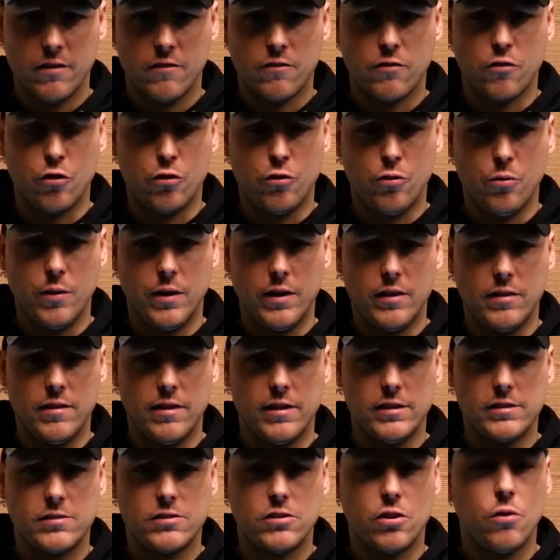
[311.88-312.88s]
for doing
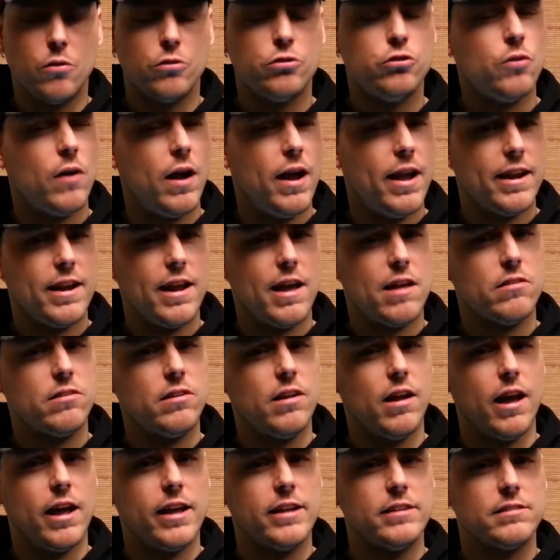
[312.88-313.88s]
this. So try it out,
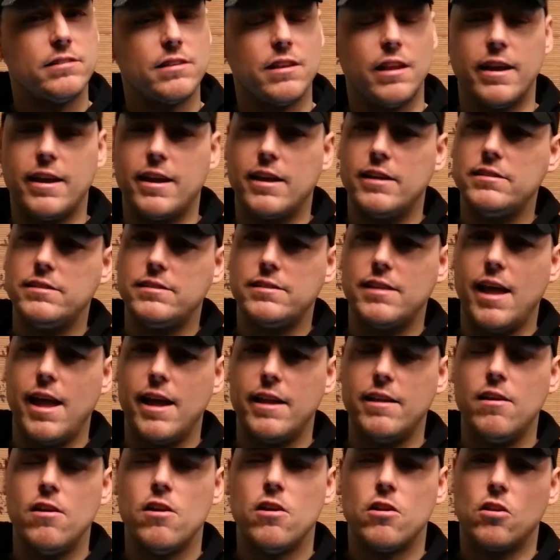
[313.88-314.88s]
guys. Like I
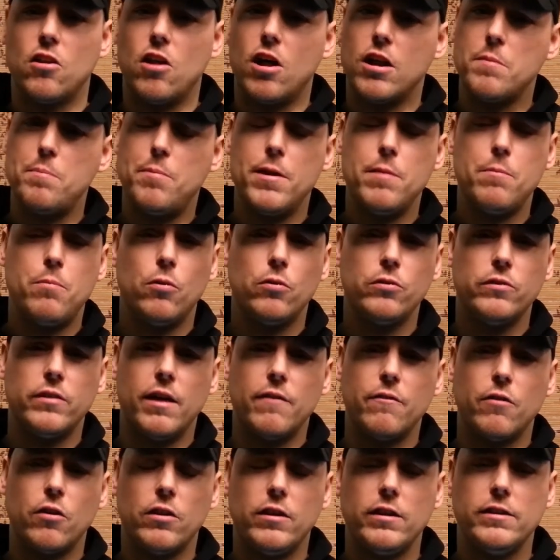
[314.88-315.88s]
said, a lot of people
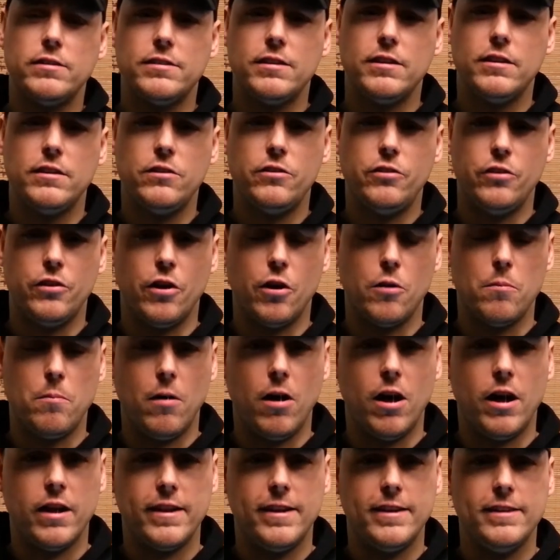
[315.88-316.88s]
never listen to their
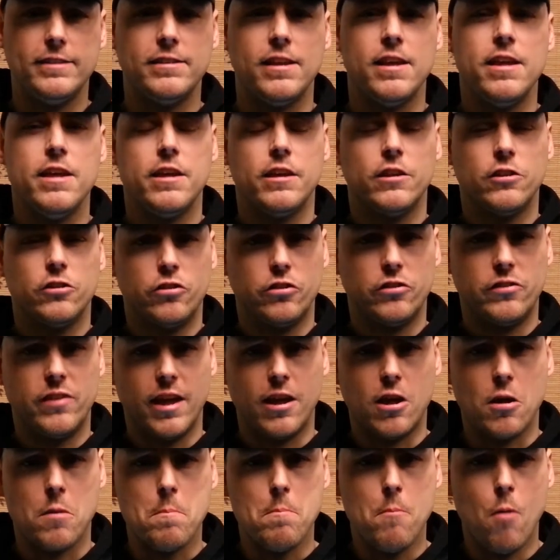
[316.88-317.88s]
bodies to
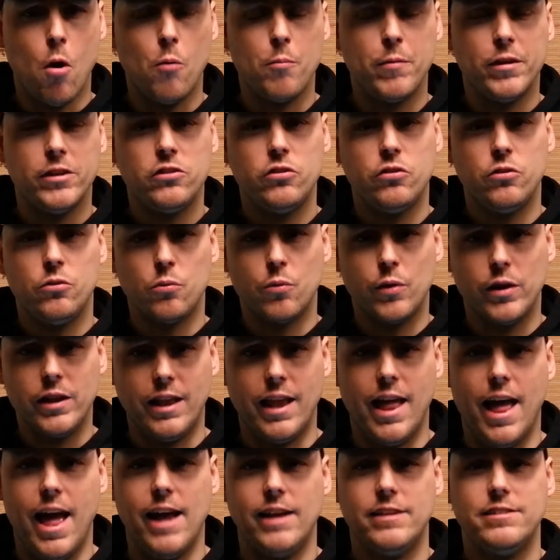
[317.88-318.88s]
take a moment to
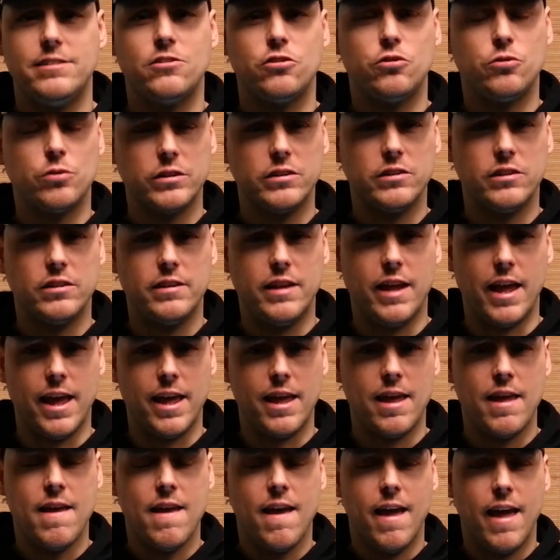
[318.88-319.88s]
relax during the day.
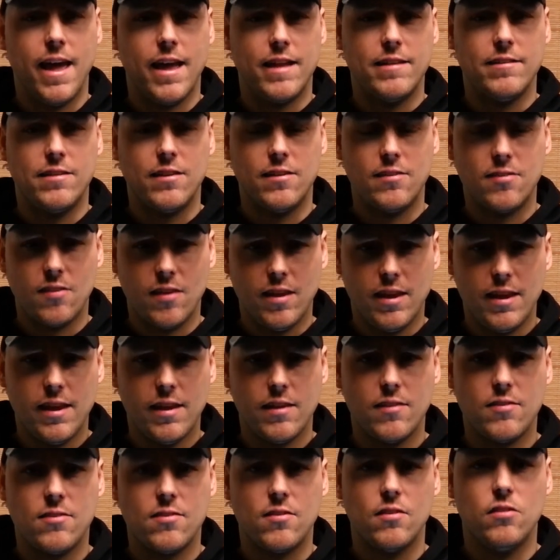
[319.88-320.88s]
And this
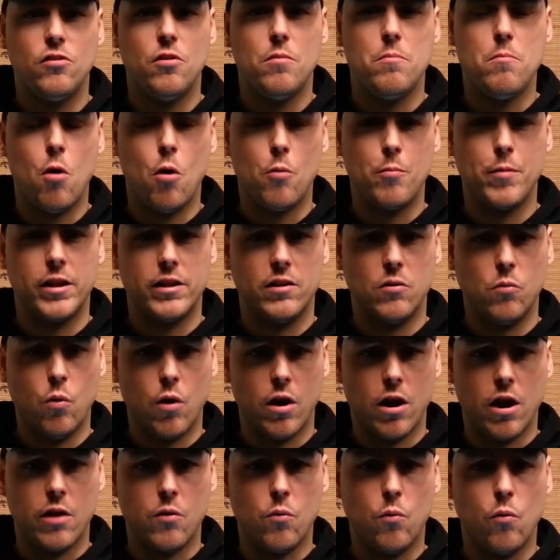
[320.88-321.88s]
is the moment
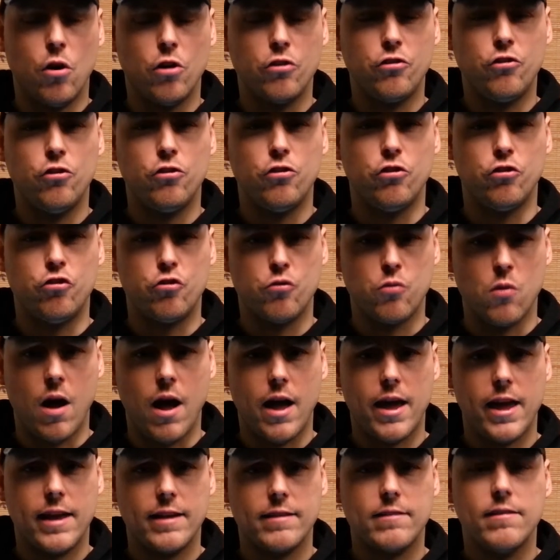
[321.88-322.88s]
where I want you to
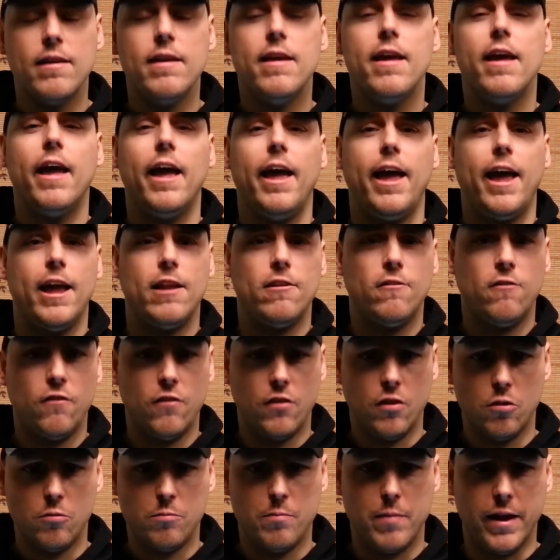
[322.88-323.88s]
try it and
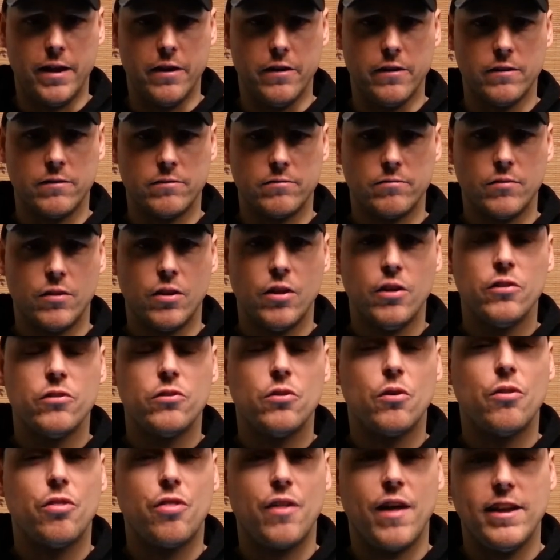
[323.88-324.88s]
feel better.
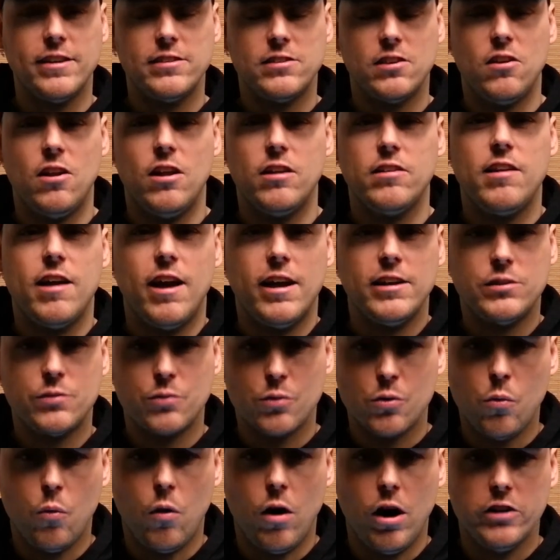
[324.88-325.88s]
So thanks a lot, guys,
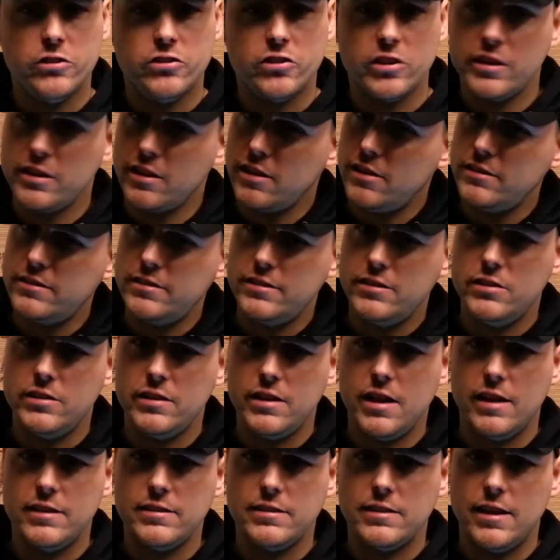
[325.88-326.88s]
for watching. I'll see
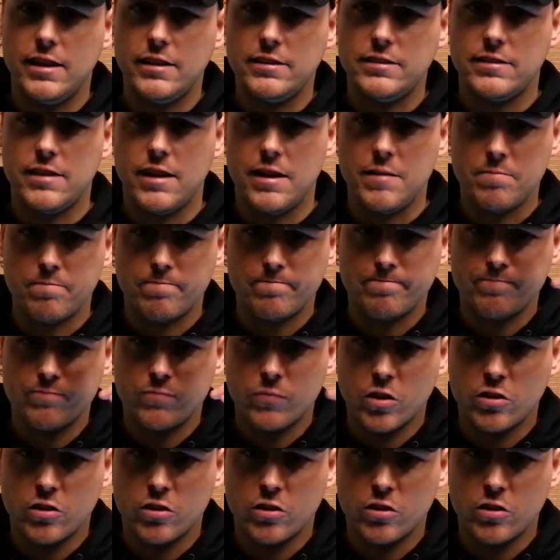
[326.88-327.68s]
you guys next time.